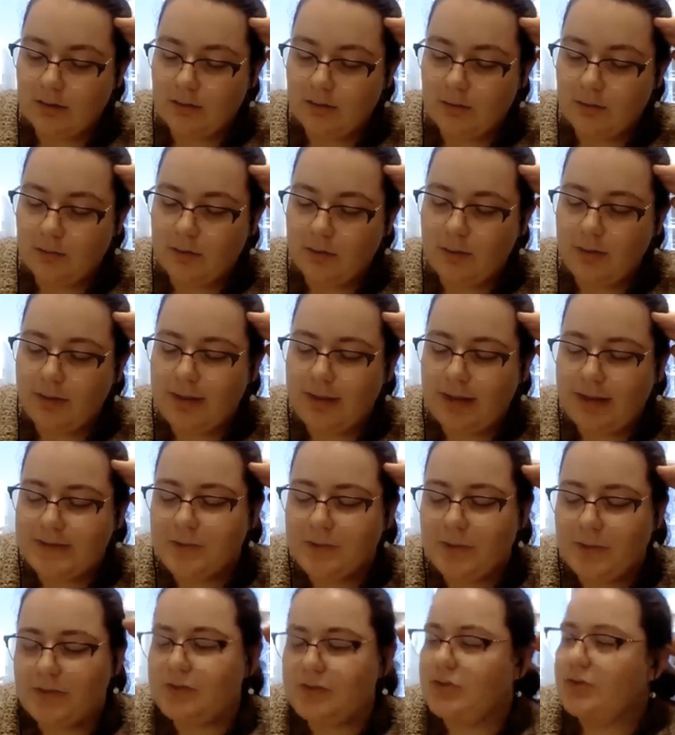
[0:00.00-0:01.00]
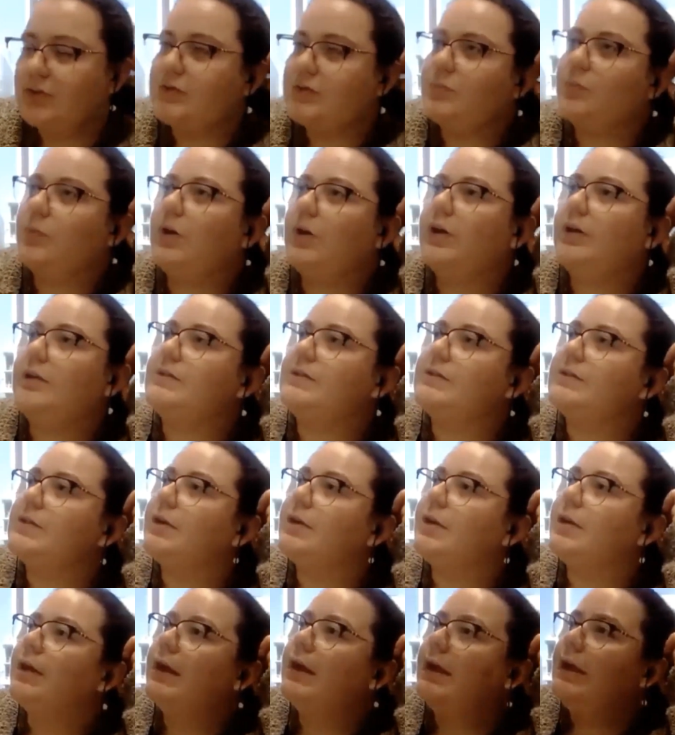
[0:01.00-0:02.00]
one of my last questions was
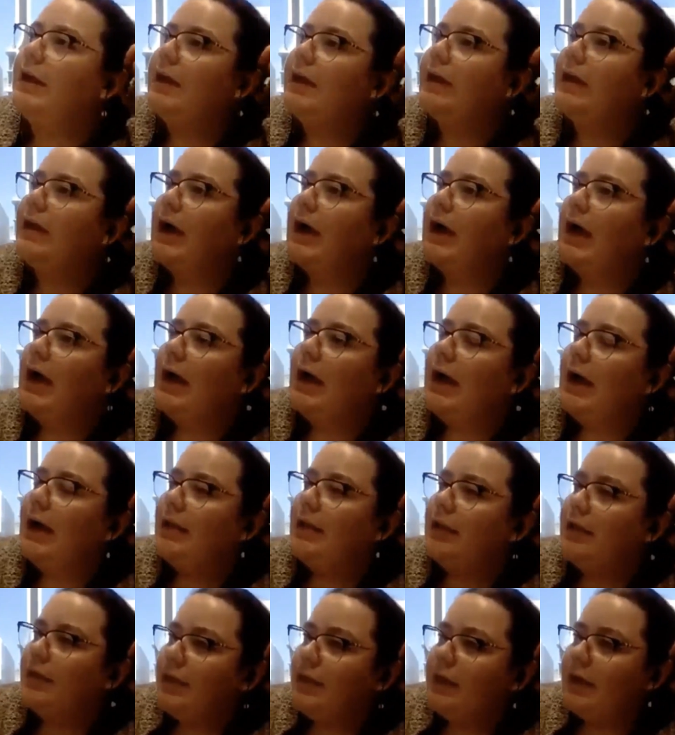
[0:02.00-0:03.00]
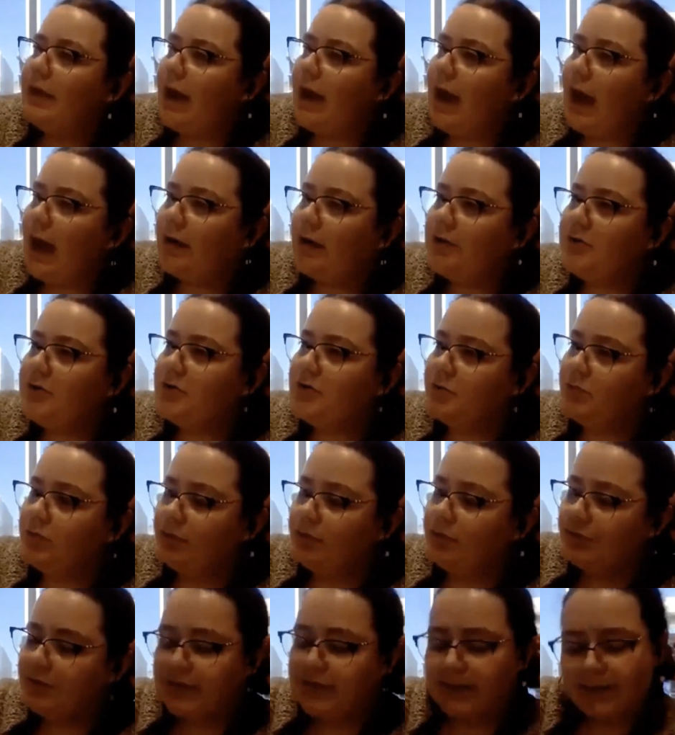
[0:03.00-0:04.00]
the
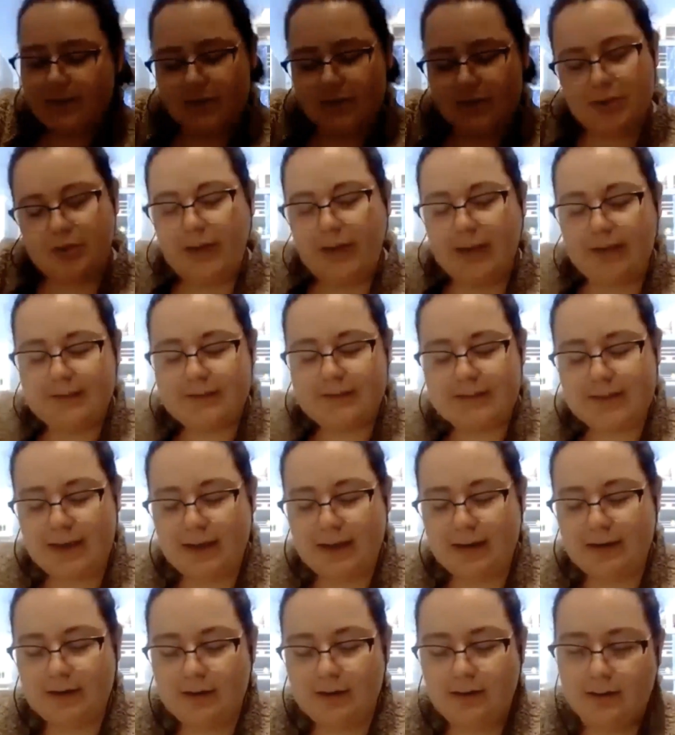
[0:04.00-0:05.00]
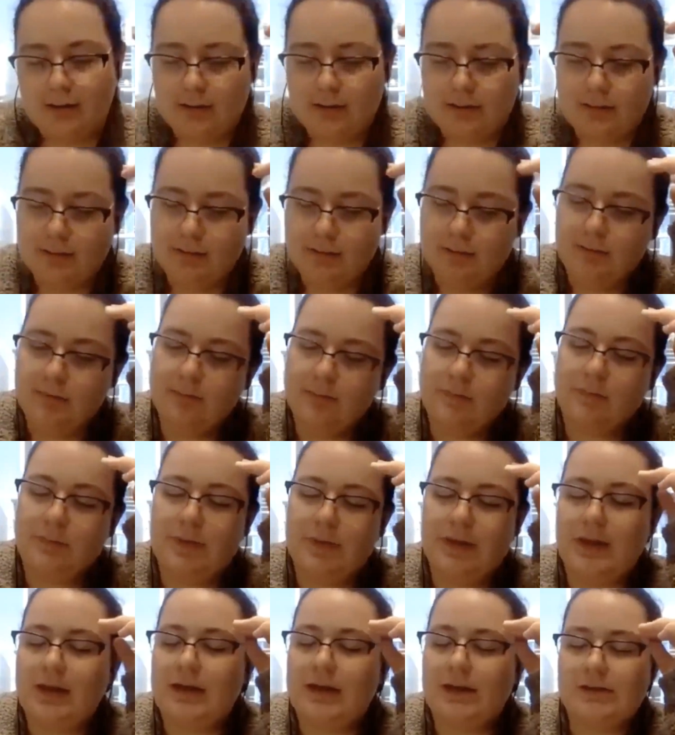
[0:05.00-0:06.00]
actual digital LSAT
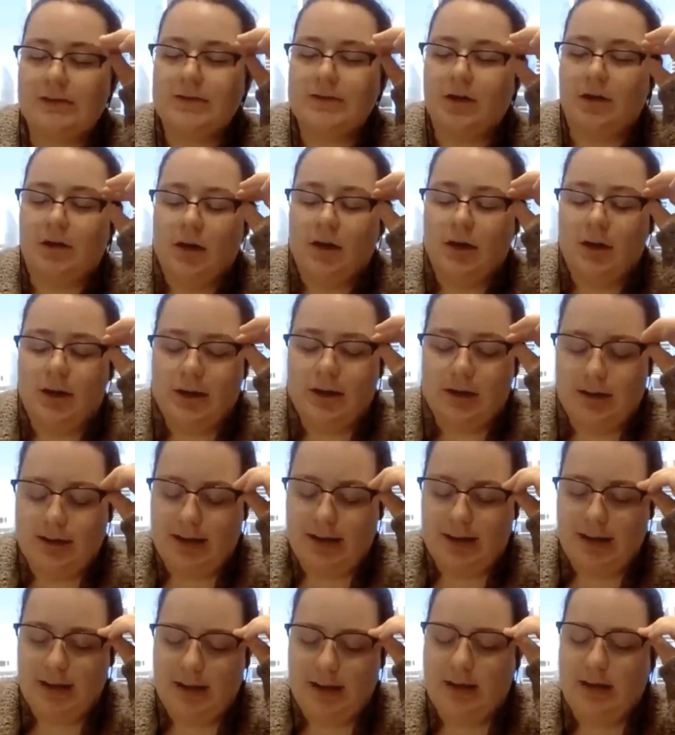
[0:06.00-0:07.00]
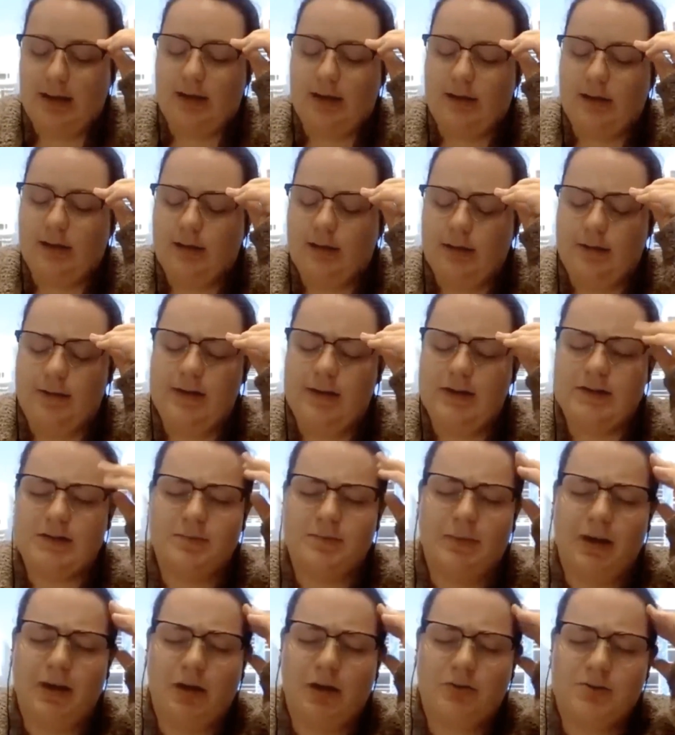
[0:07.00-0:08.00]
is on a I think it's a
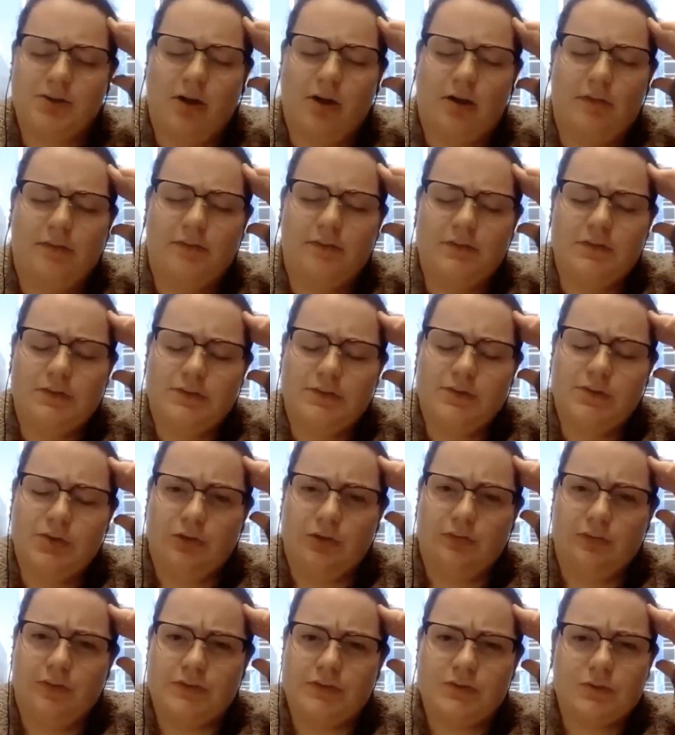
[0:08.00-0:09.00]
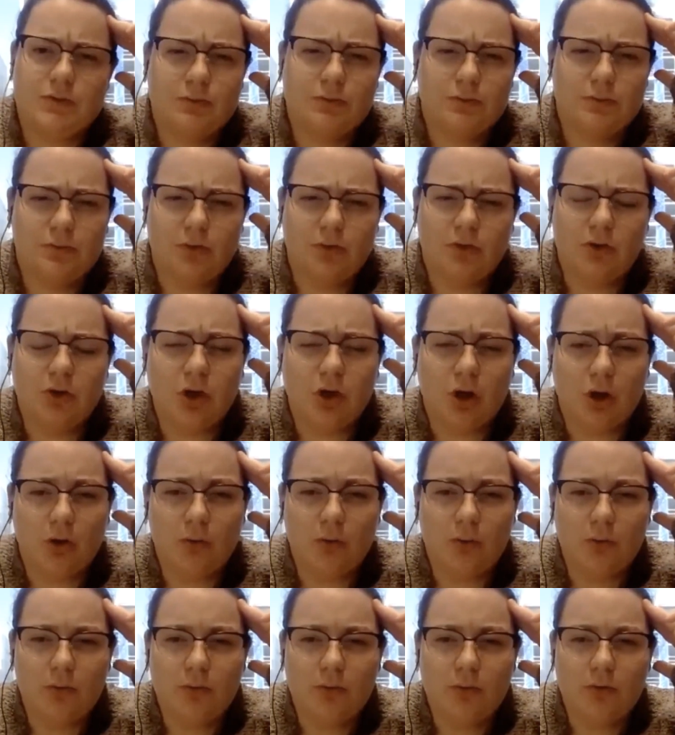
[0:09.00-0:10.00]
Microsoft Surface
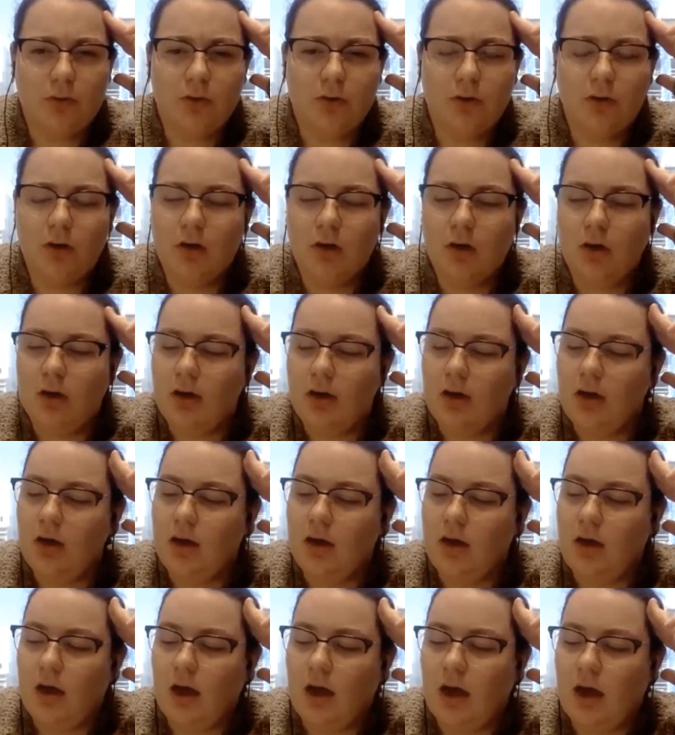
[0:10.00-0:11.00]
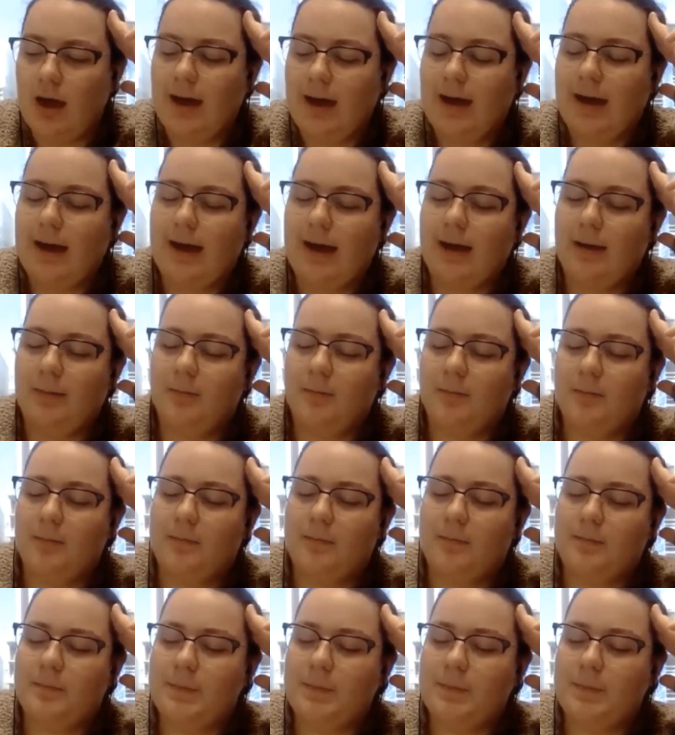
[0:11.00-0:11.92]
Go. Yeah. Um